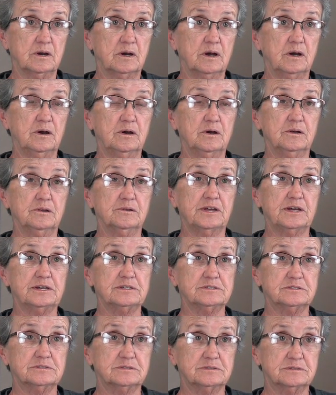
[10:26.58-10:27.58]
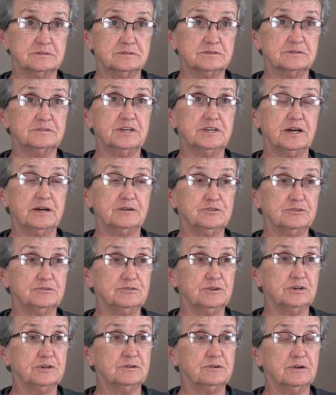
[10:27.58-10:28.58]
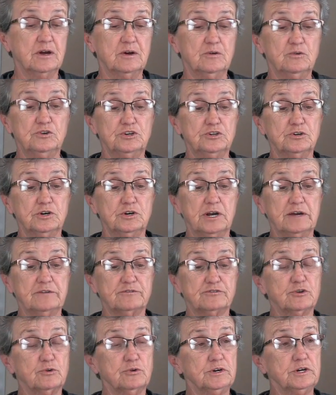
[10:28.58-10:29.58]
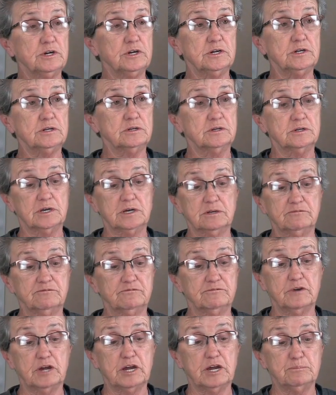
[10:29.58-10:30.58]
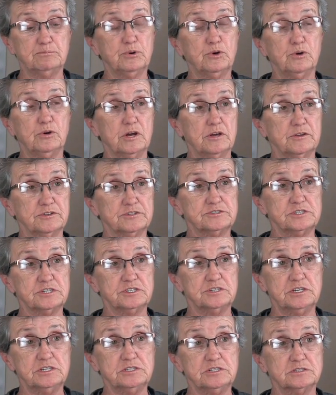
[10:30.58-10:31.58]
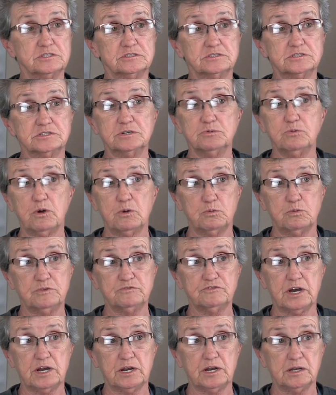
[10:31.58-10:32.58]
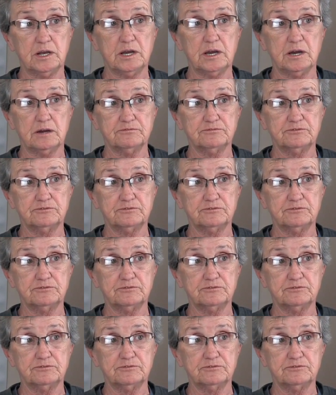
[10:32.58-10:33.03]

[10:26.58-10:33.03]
Oh, that's yeah. You're gonna have to go in and pull all the CDs and see what we've got left.